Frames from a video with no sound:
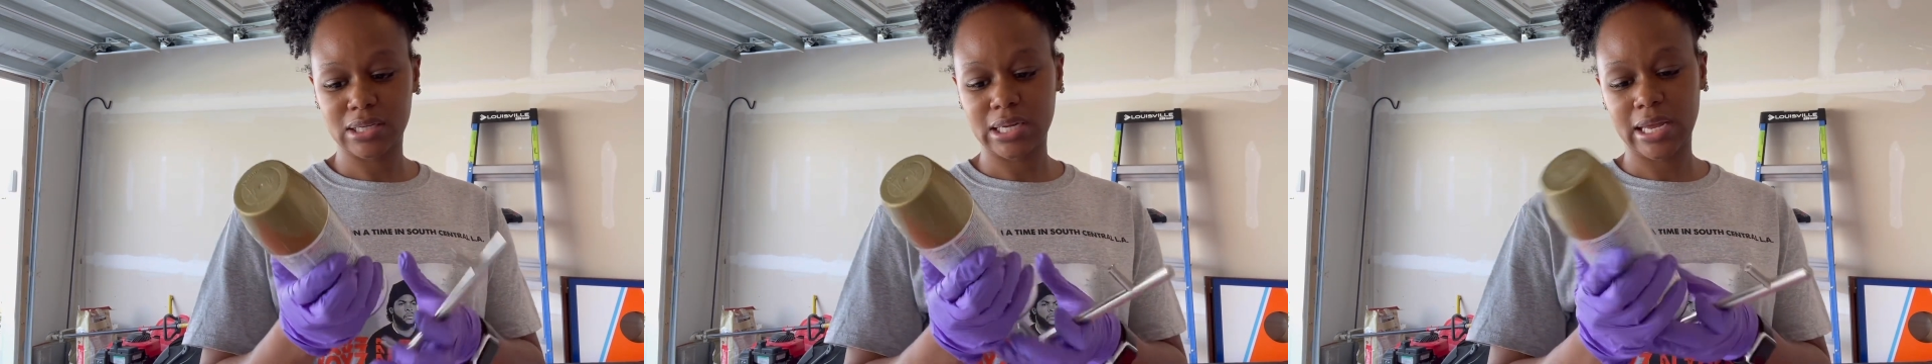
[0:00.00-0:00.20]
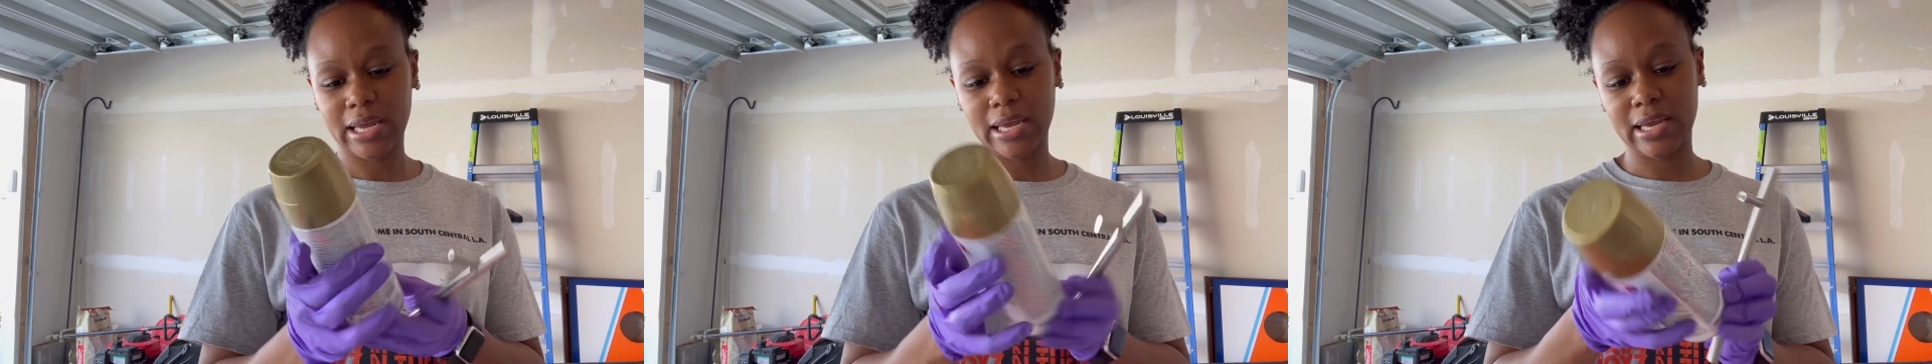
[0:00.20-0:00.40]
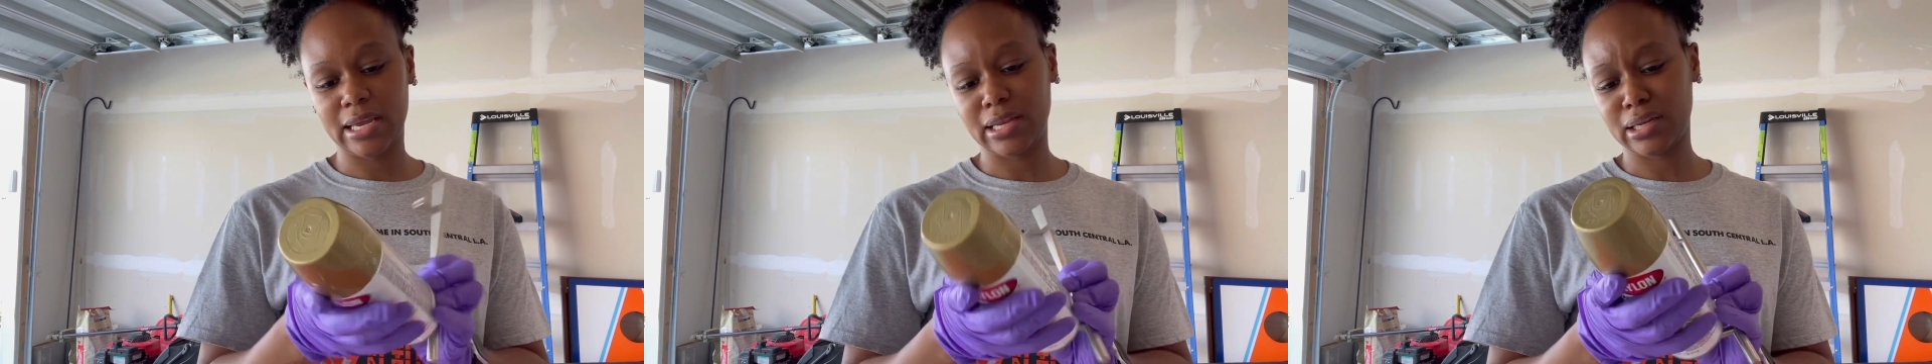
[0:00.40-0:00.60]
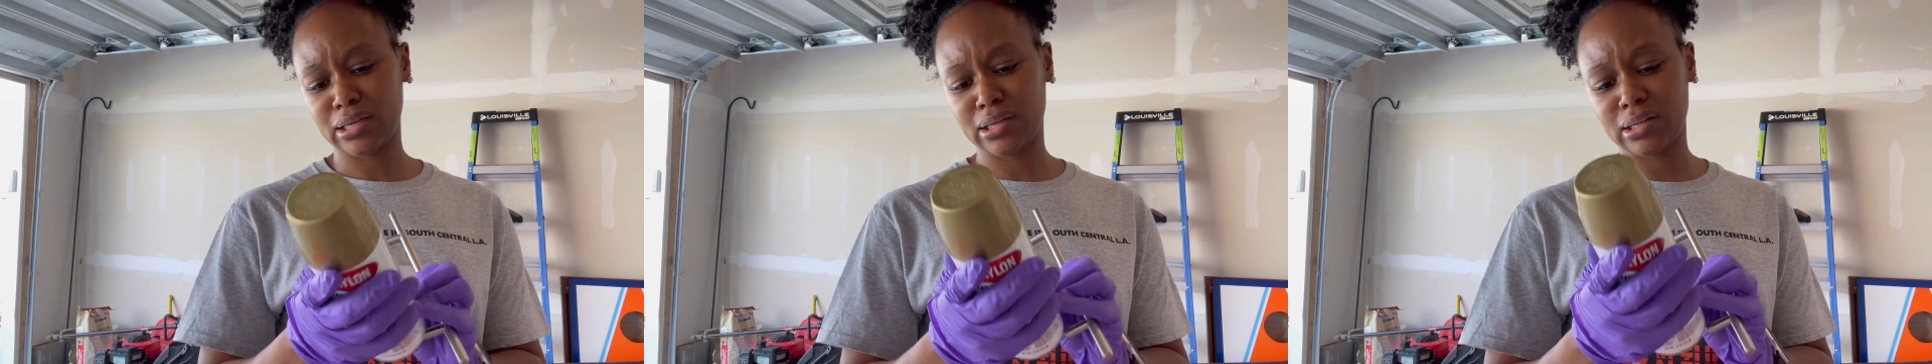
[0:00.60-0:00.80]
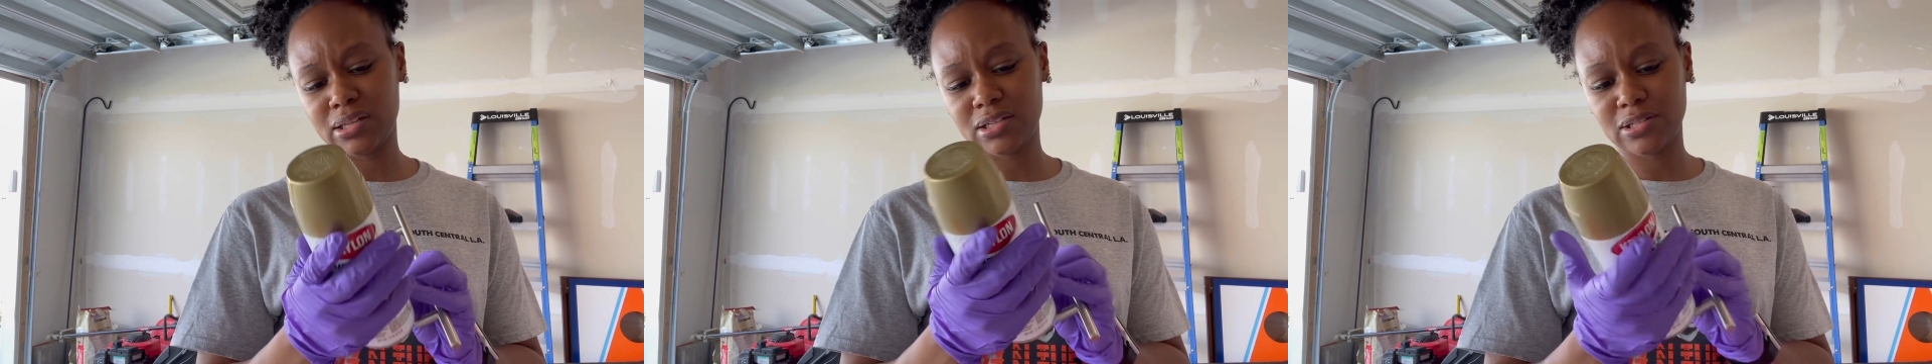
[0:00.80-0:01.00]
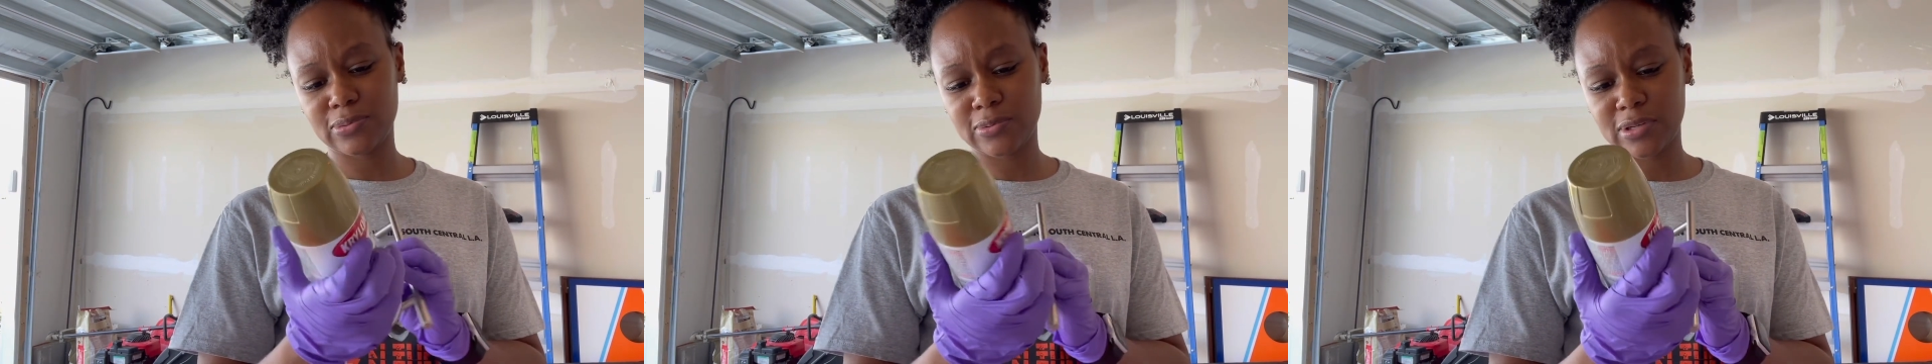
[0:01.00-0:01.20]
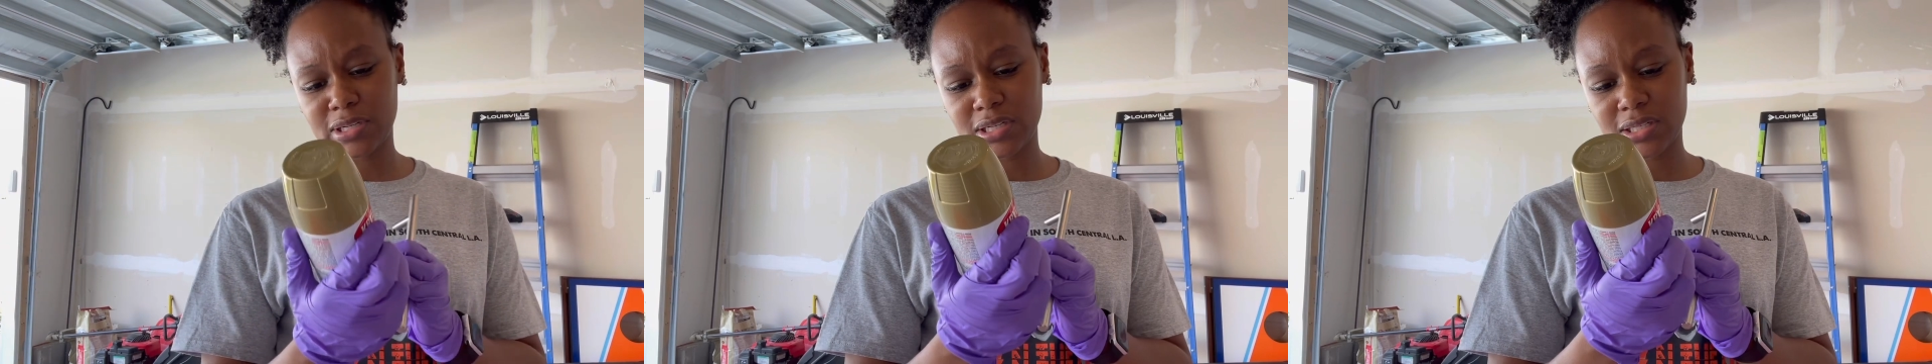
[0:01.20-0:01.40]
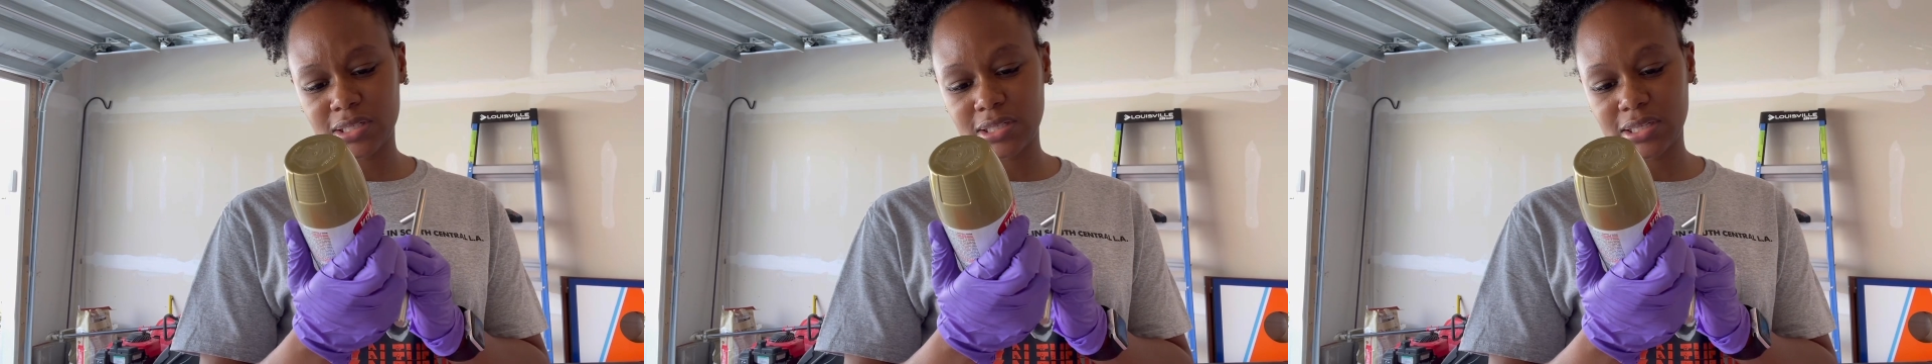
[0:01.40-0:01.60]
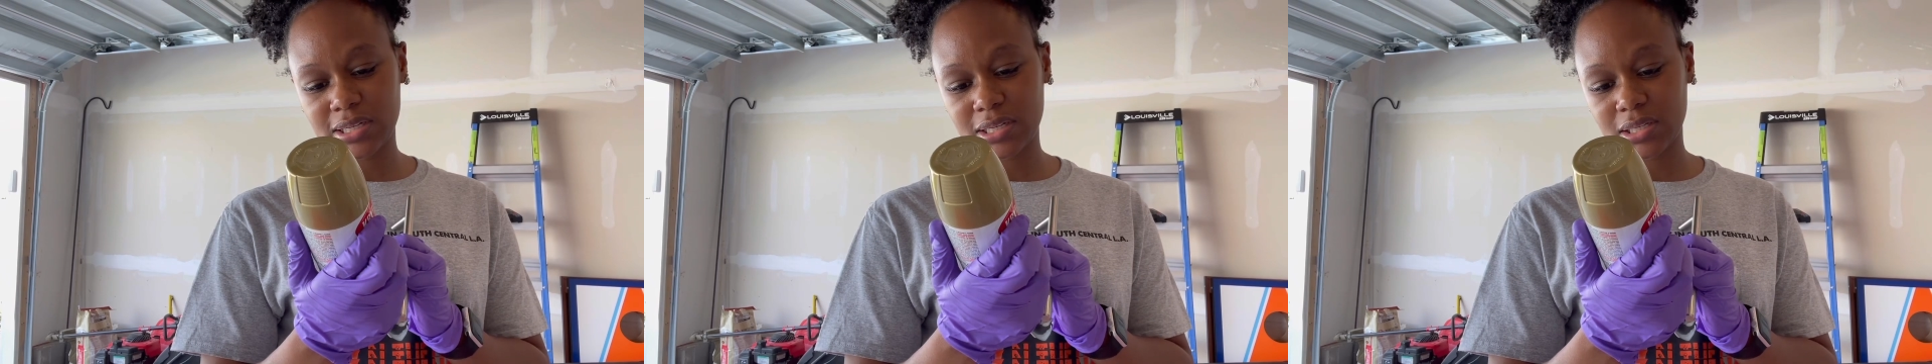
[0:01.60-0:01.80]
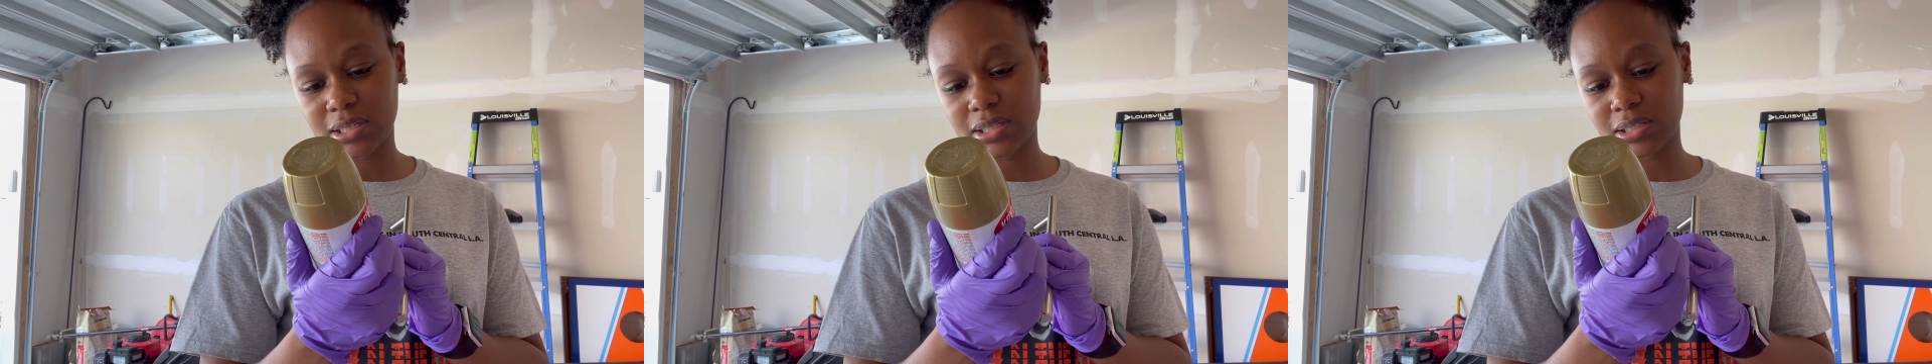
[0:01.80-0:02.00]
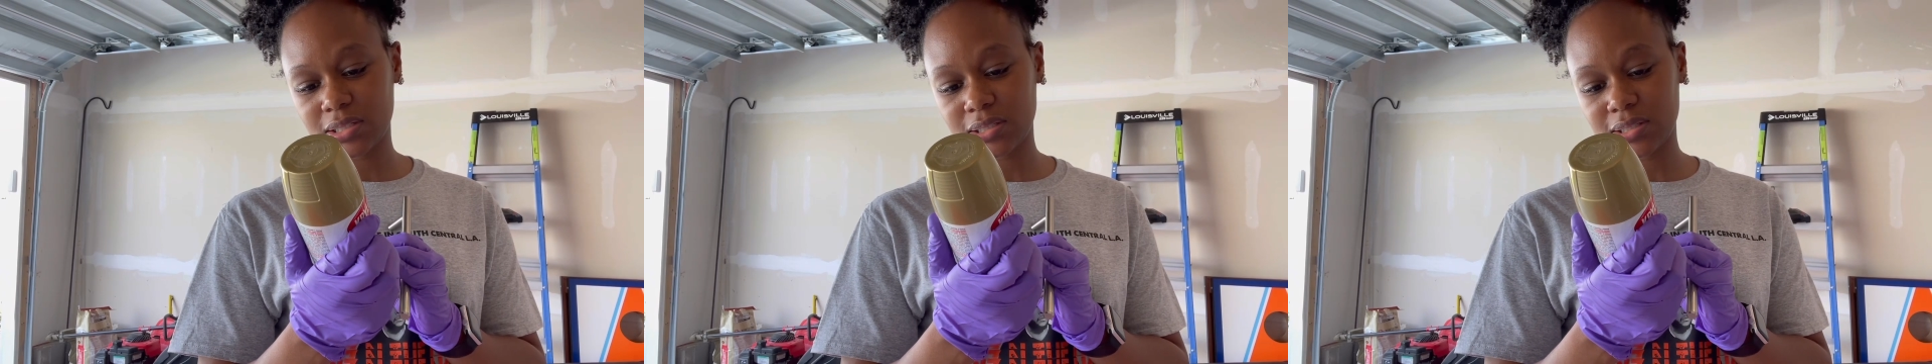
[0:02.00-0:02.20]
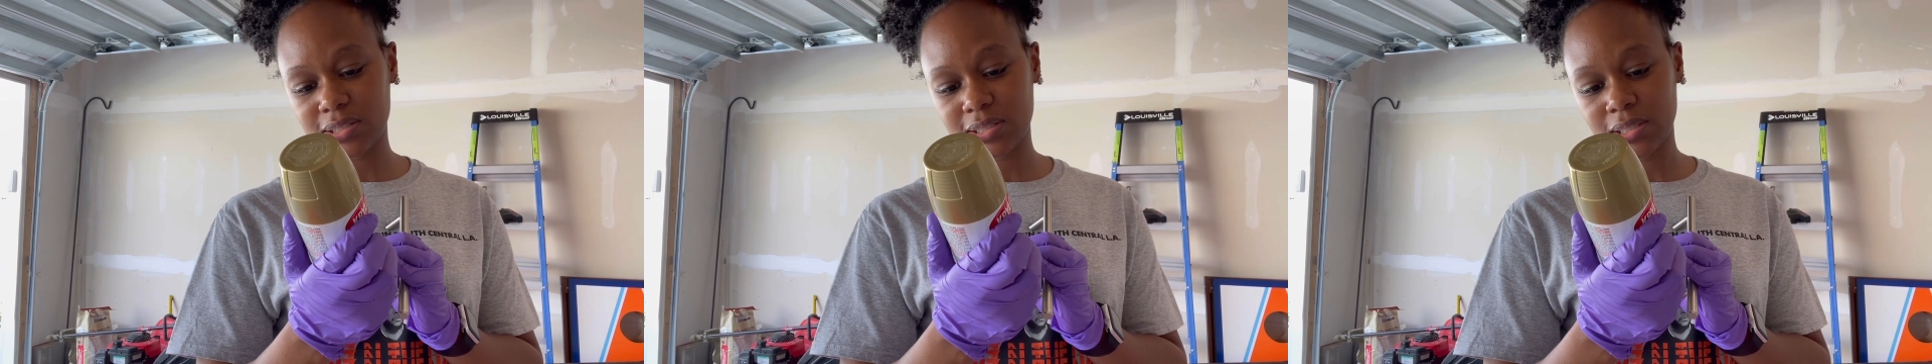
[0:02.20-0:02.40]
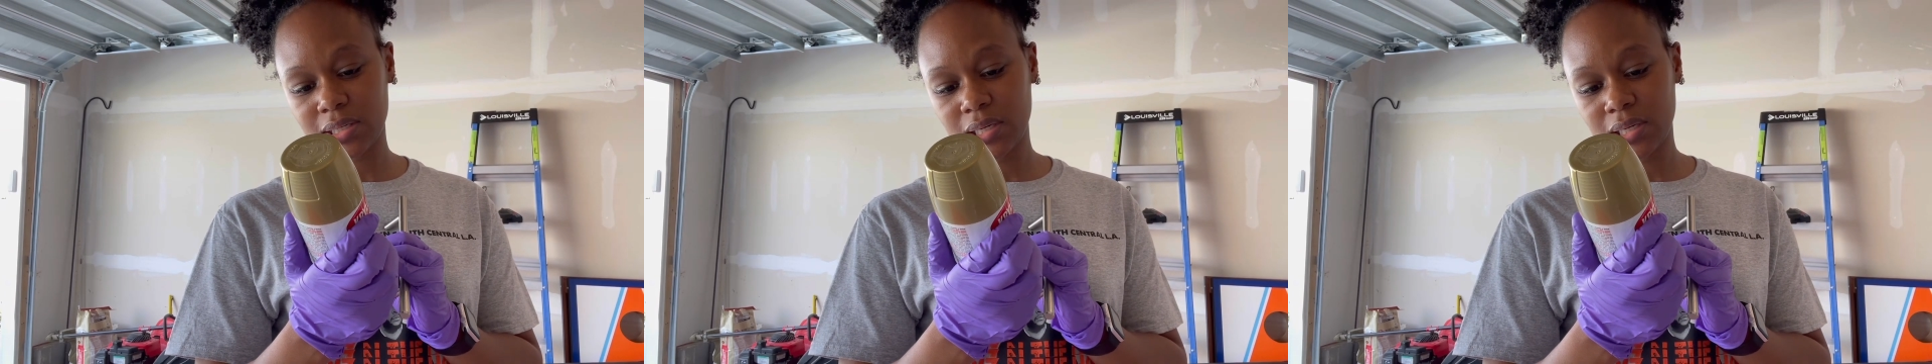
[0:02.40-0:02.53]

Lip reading: and this one, it says